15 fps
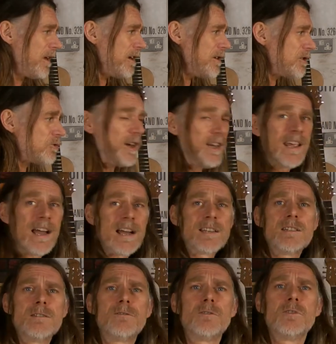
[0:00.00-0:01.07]
It's really
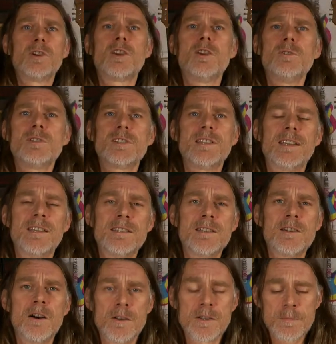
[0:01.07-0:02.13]
handy for acoustic
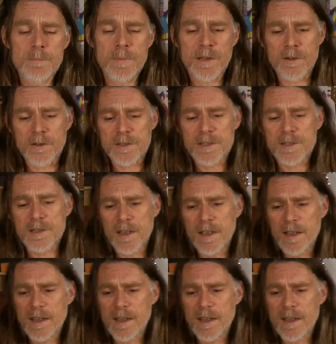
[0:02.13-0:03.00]
guitars because